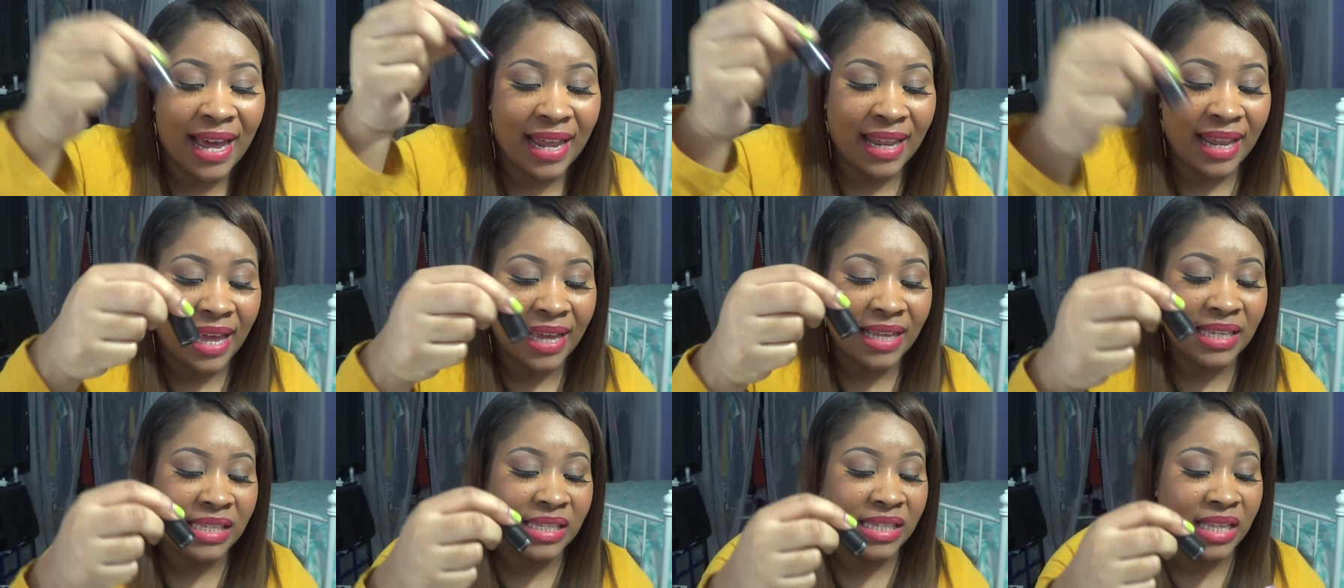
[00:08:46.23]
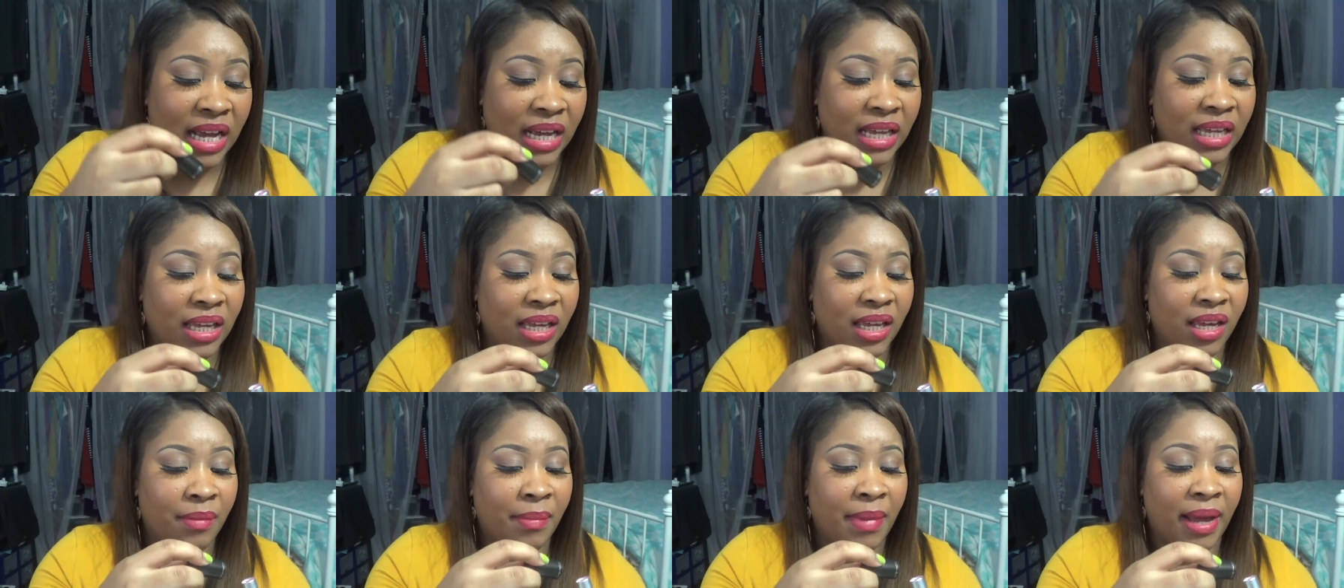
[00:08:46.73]
I like stuck
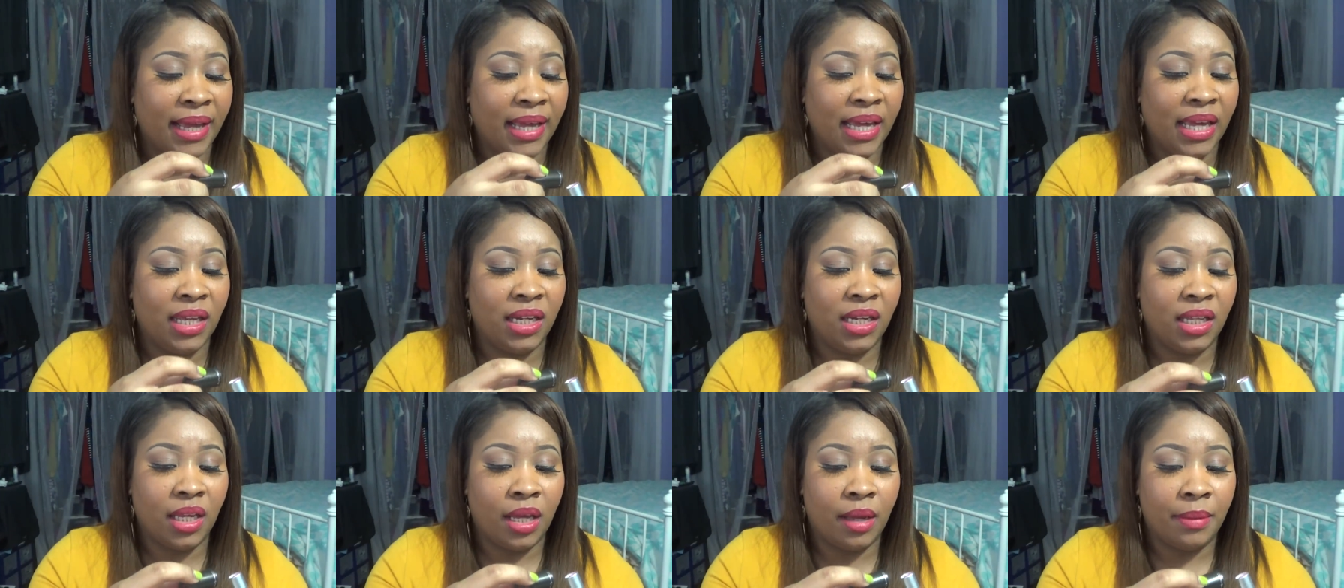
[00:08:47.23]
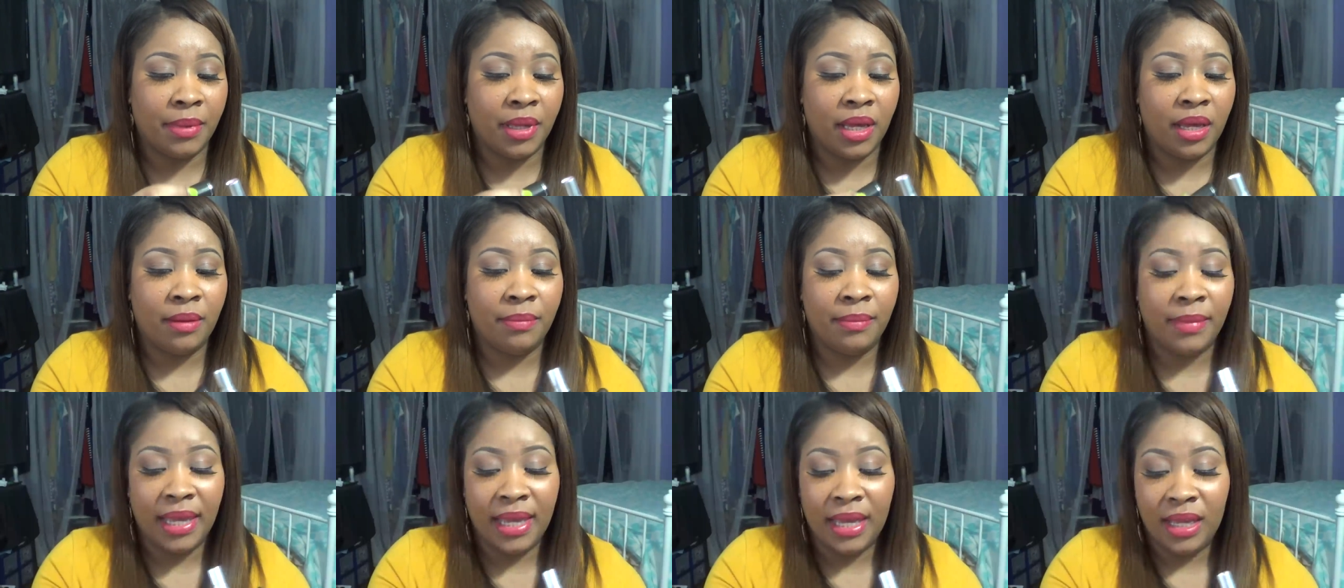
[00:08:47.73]
it in my Candy Yum
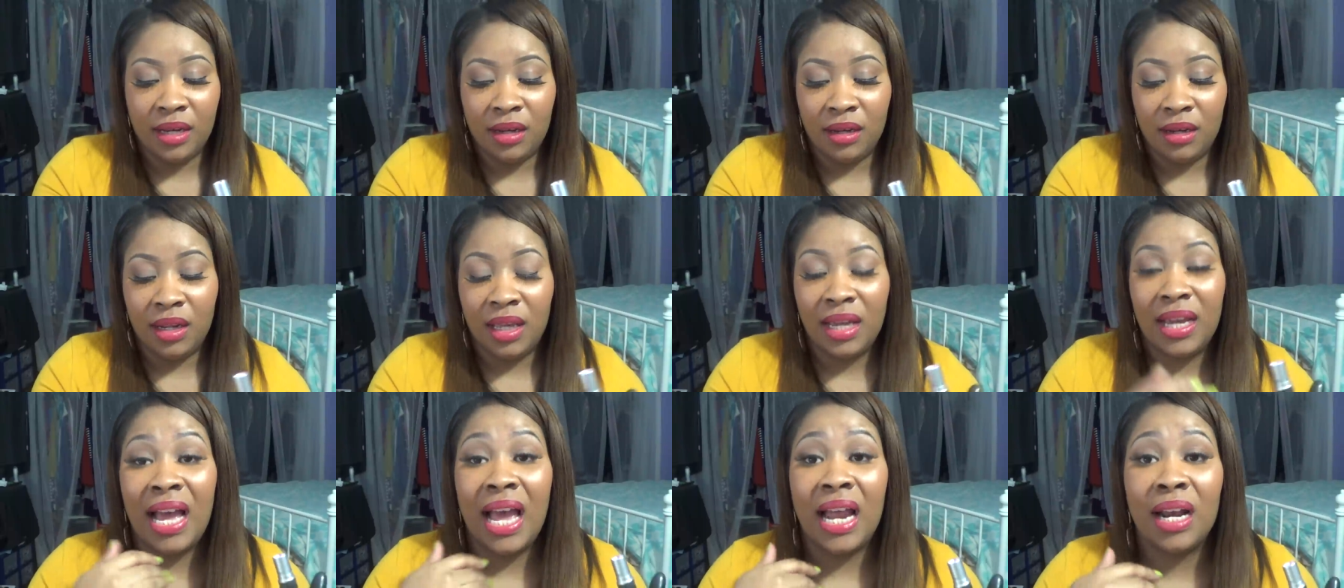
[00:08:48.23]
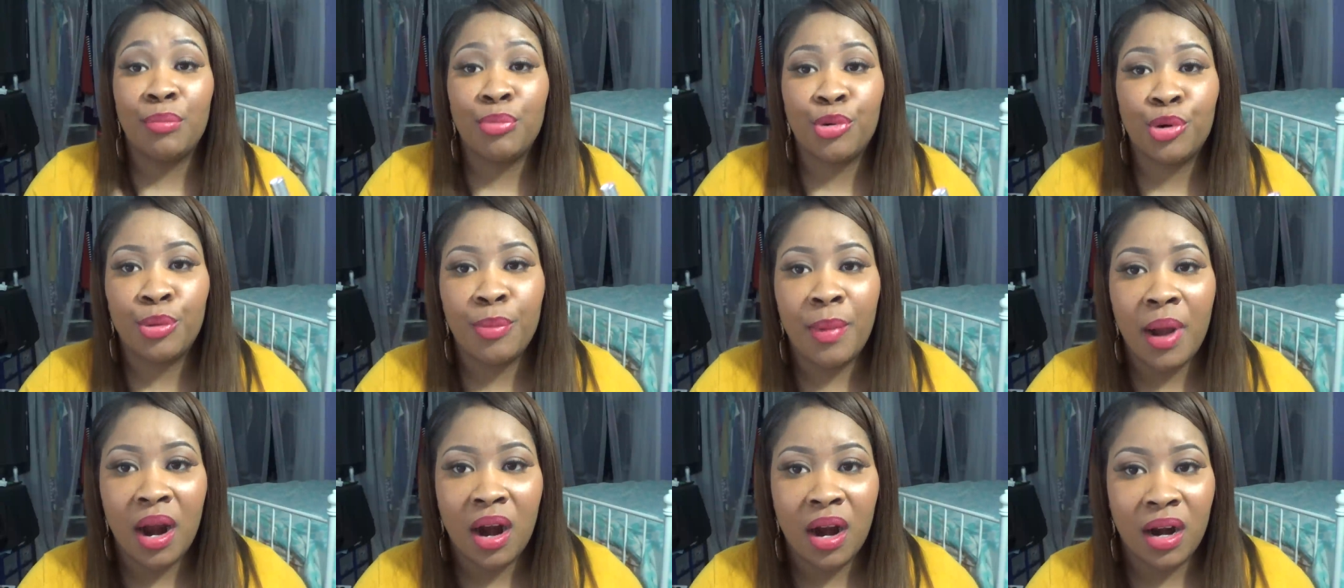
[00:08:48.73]
Yum, and it kind of
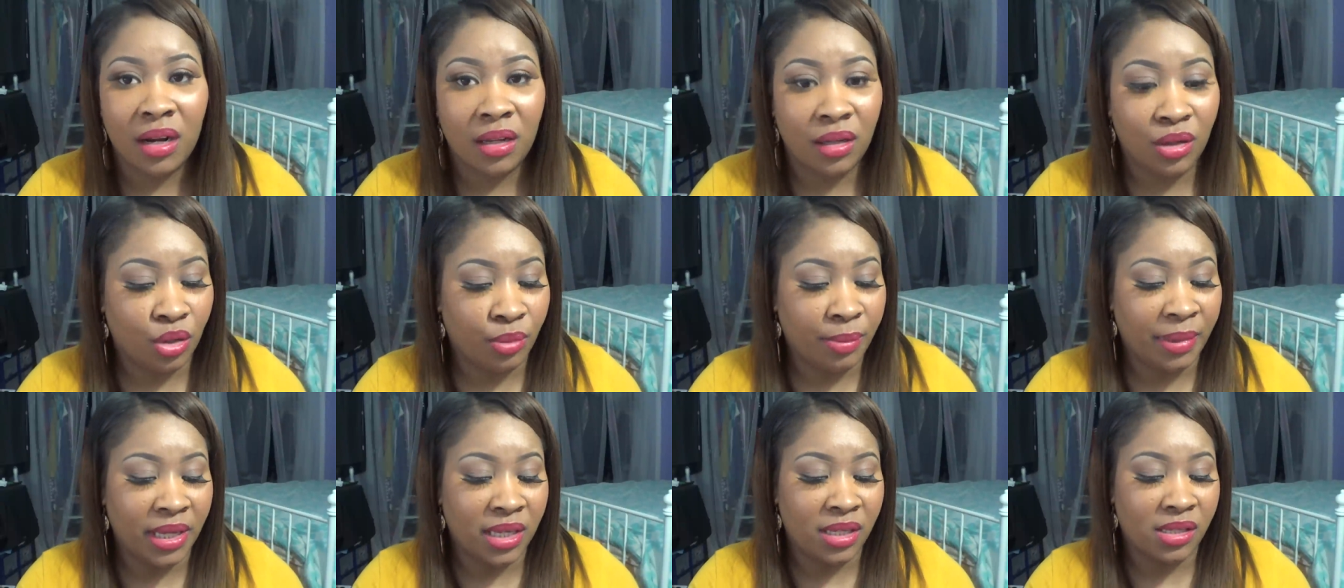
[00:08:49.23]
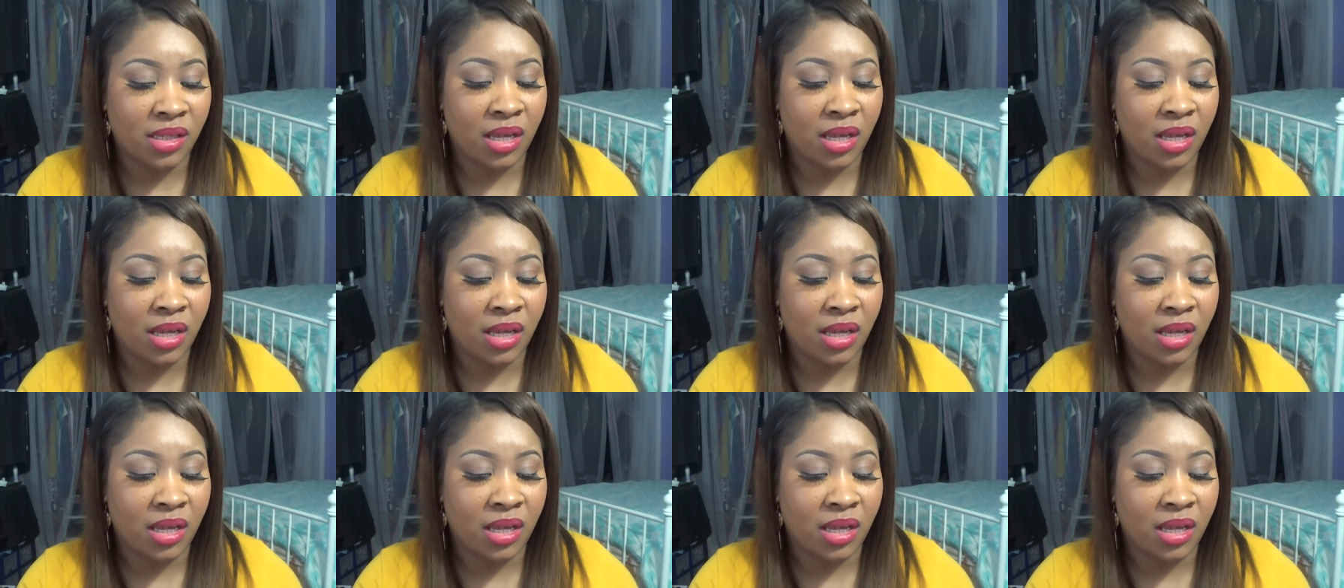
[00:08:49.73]
broke my heart a little bit.